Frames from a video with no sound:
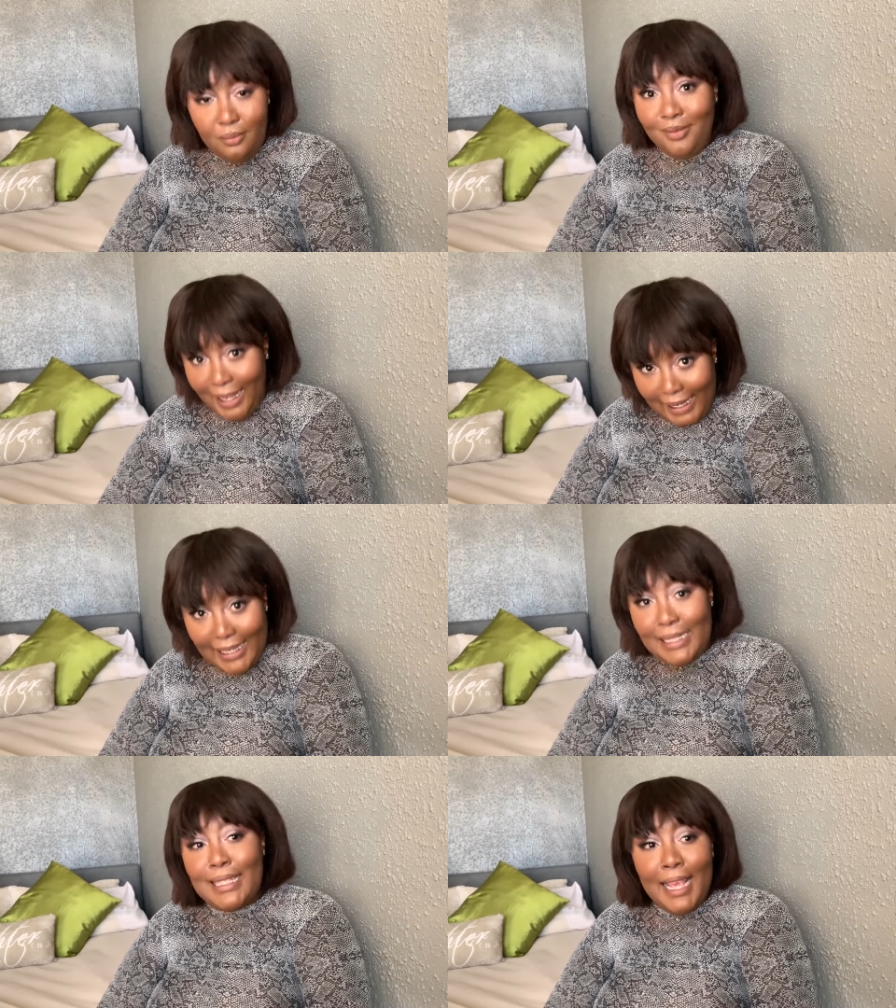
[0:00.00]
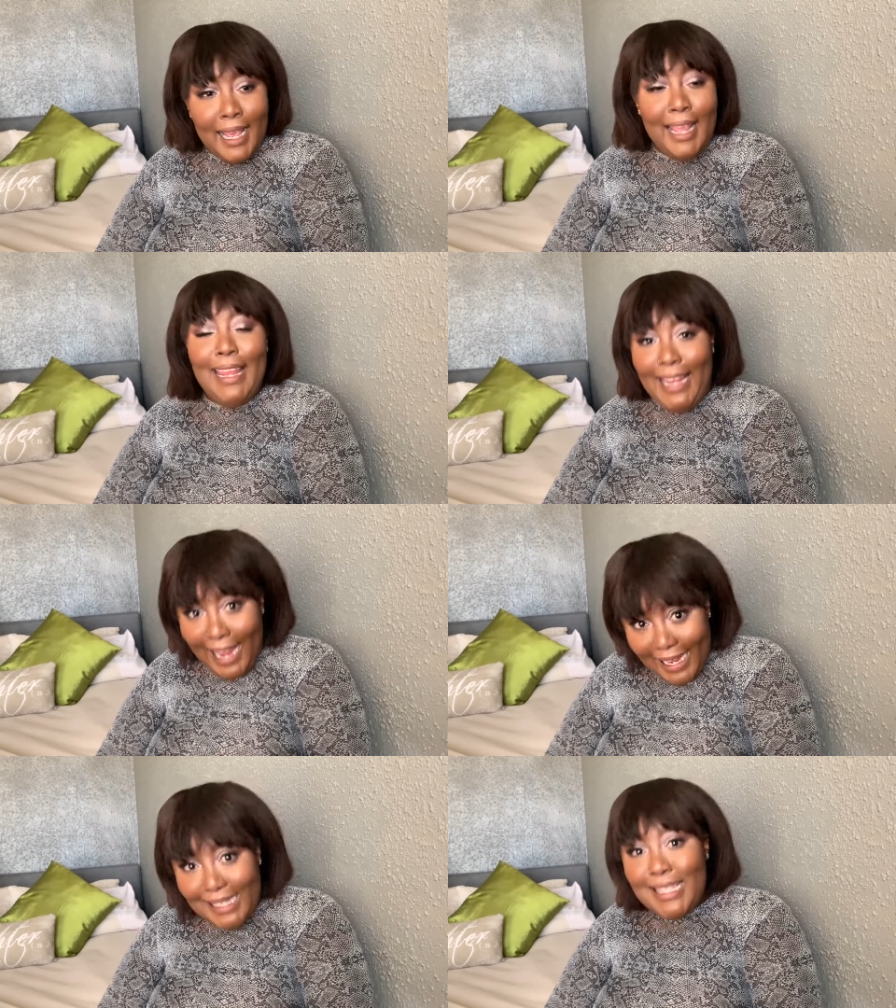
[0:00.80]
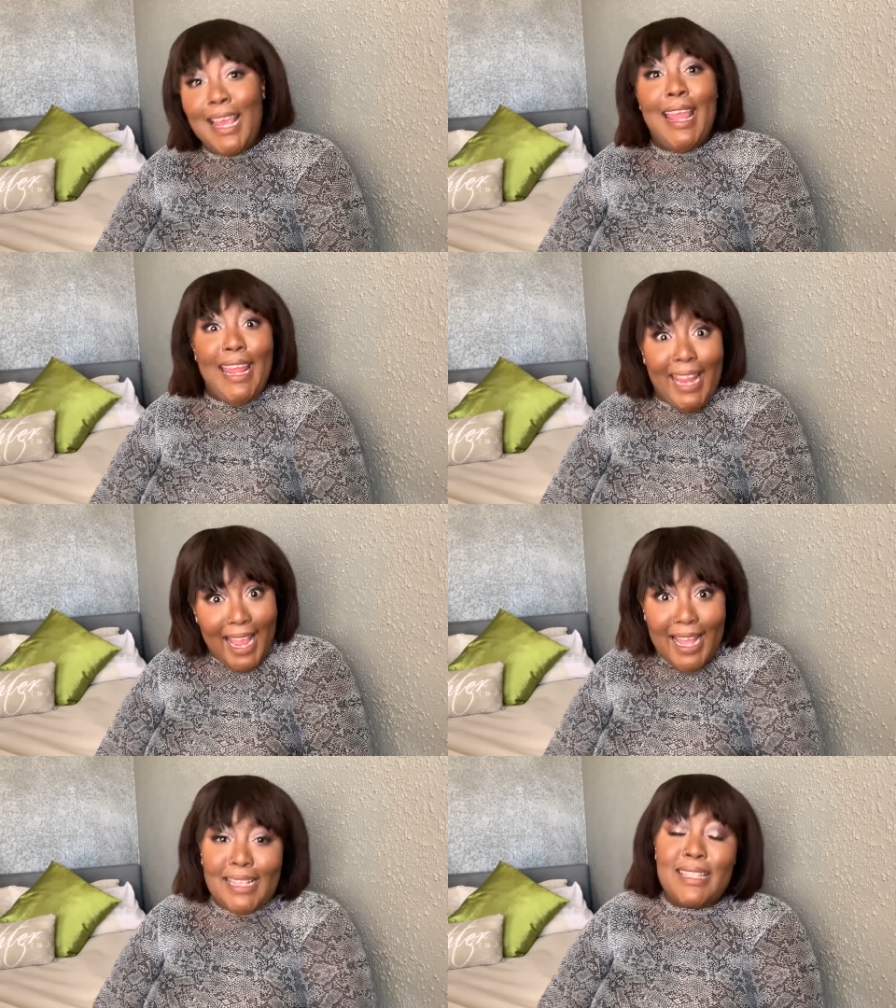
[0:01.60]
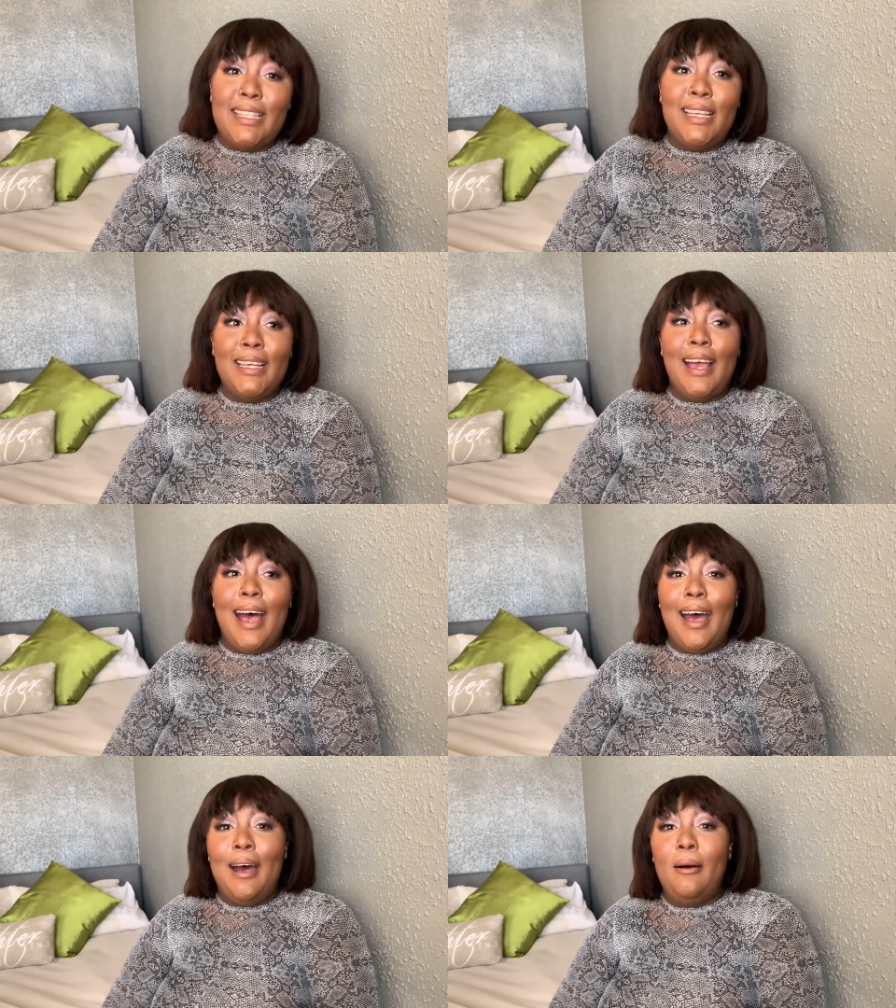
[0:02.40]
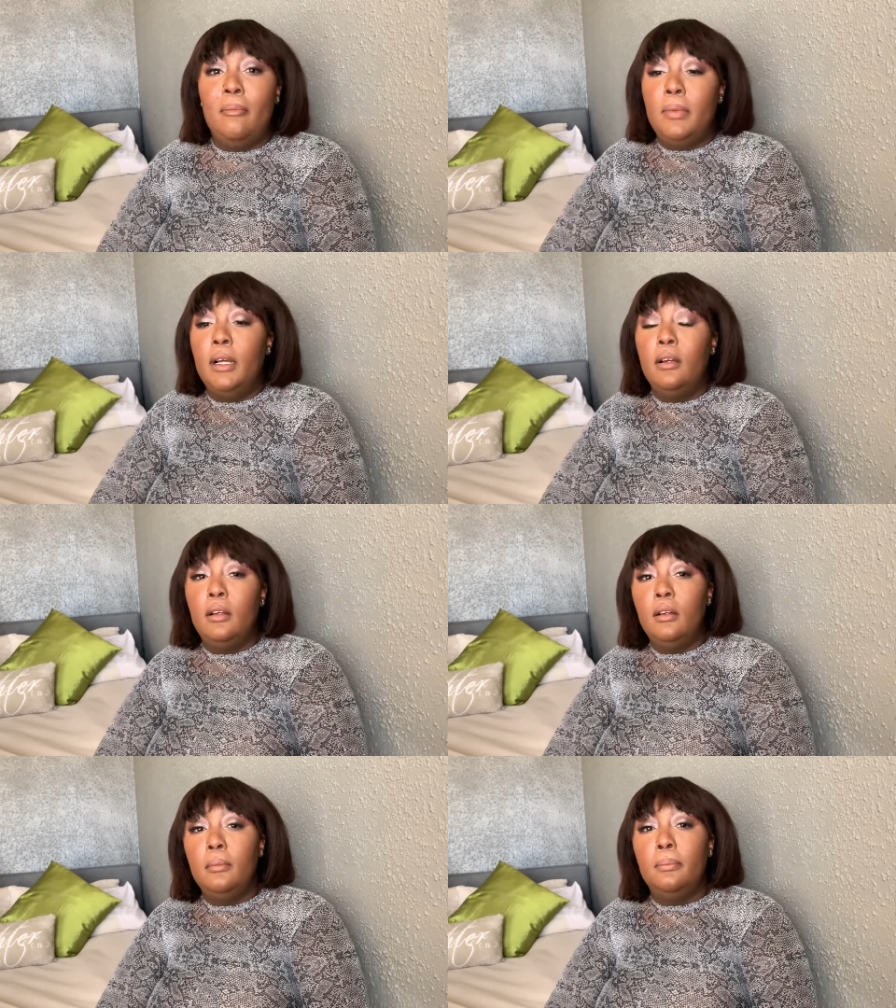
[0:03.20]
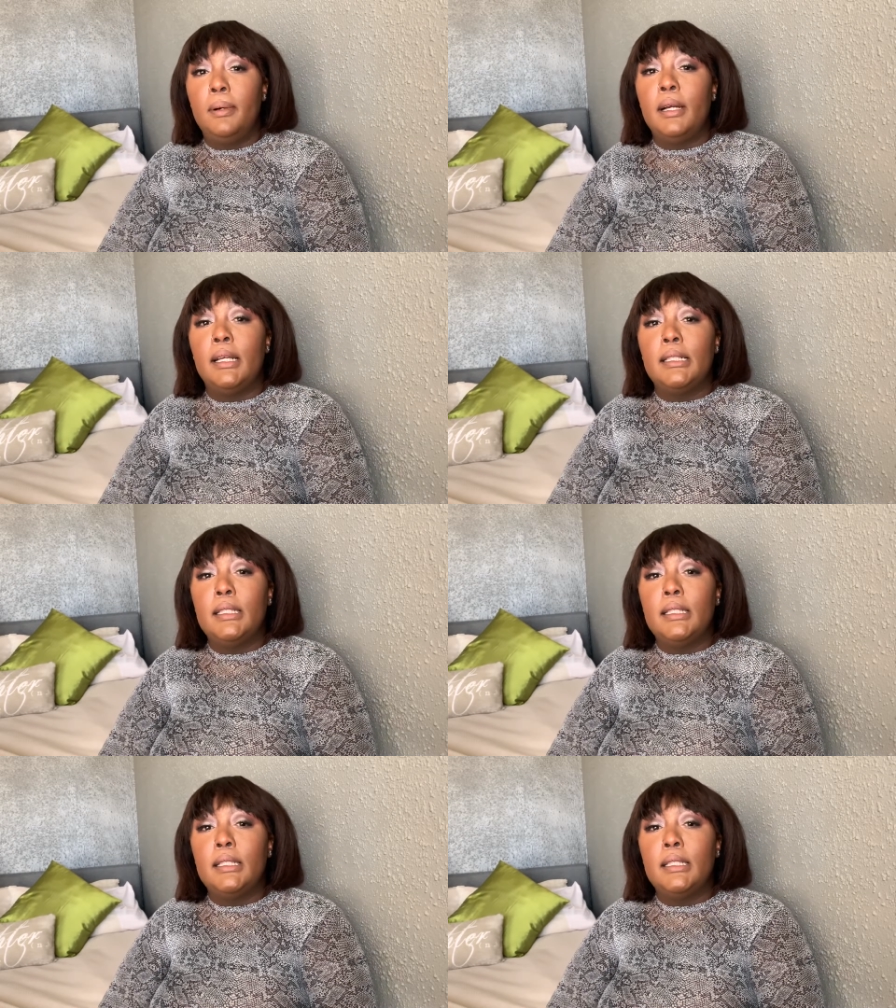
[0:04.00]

yes yes yes um but